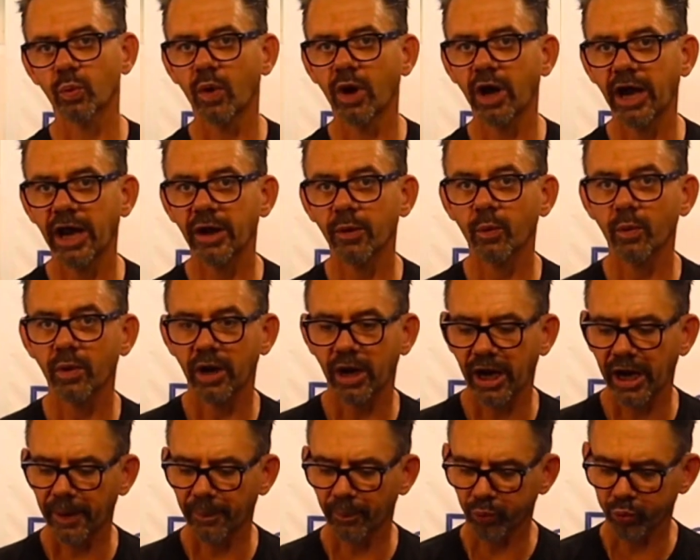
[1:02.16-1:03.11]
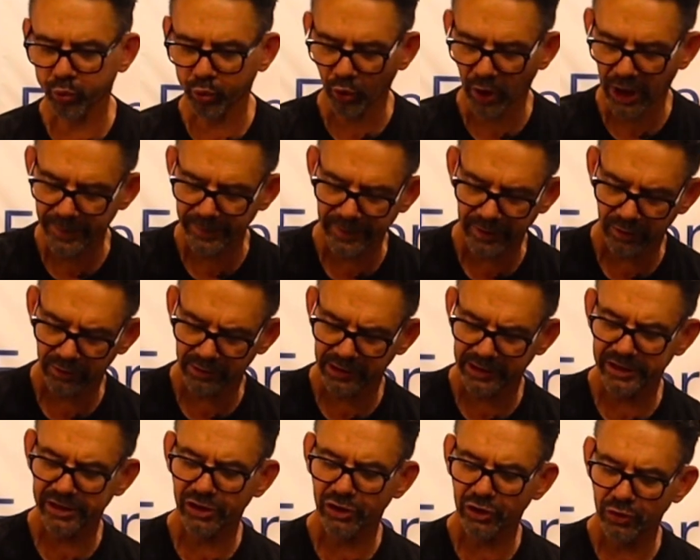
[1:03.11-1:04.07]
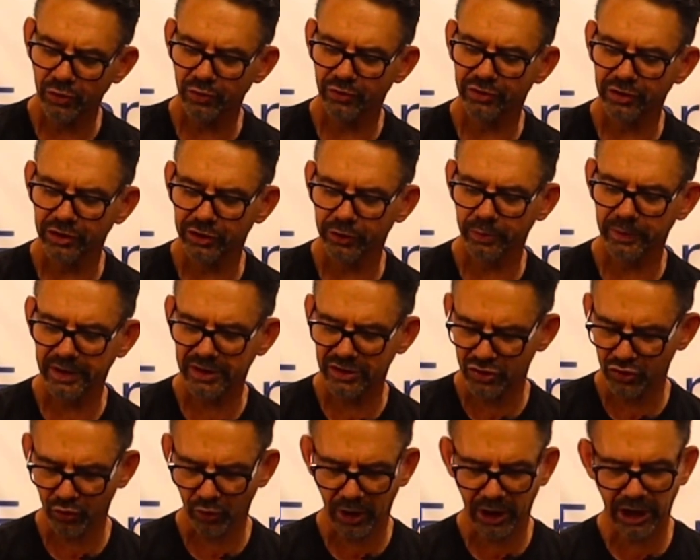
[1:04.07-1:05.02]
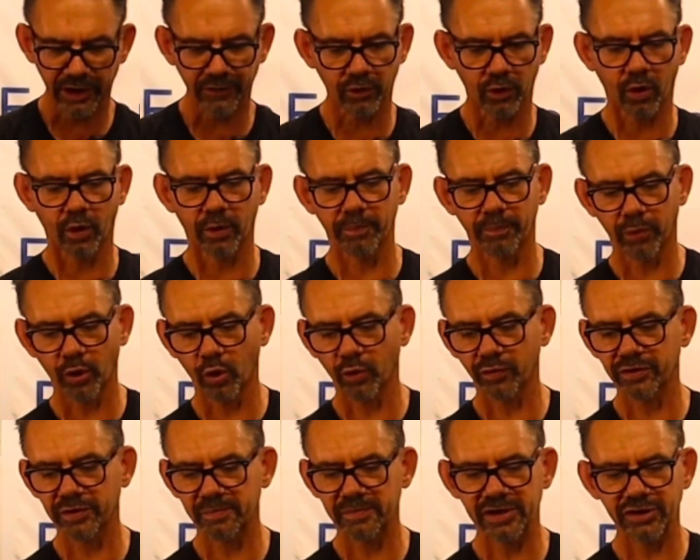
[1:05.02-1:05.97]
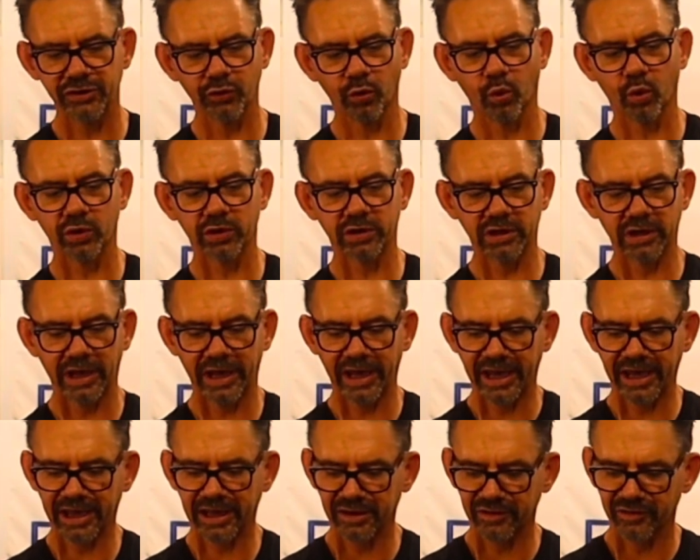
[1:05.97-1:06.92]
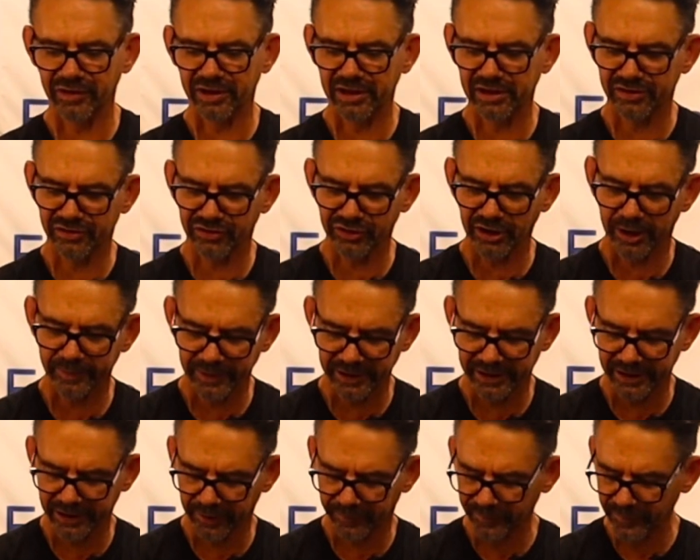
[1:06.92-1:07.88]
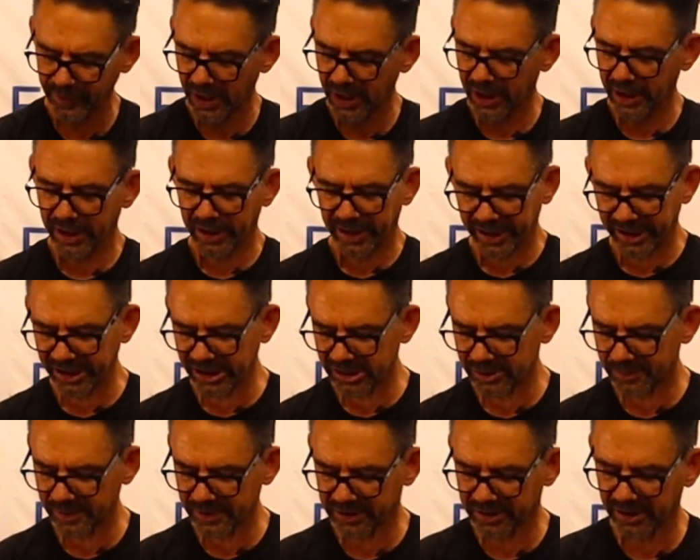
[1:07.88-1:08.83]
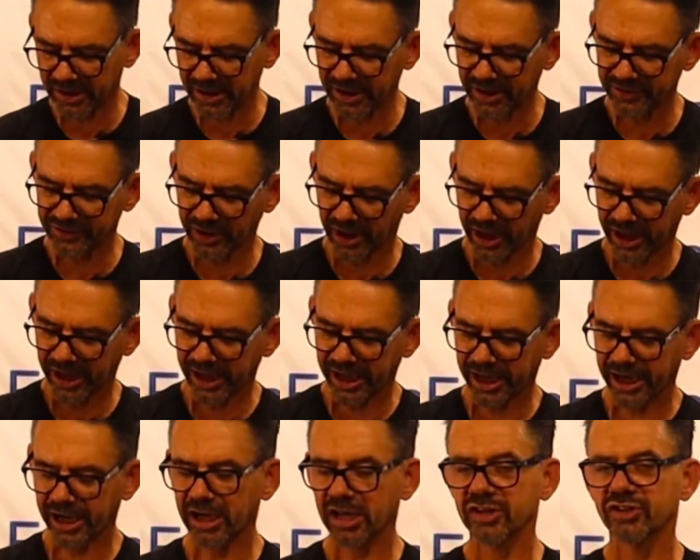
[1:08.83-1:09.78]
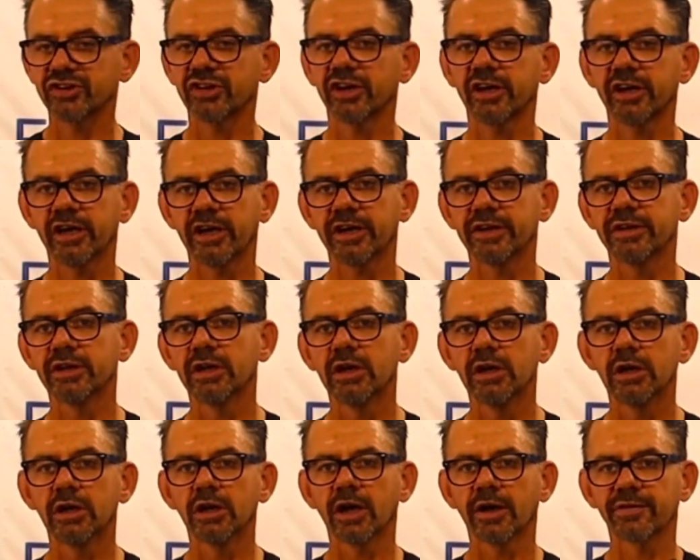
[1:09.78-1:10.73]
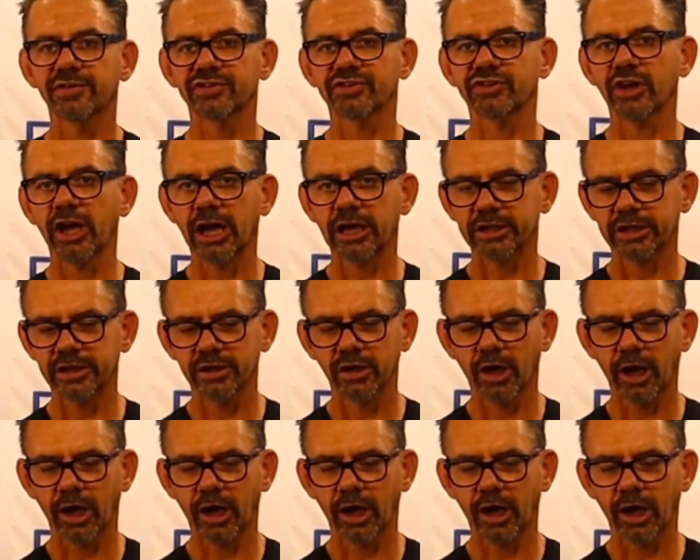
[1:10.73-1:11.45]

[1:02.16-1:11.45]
why I primarily use the 3/8 drive on both the mid-torque and the stubby here is because I had a ton of socket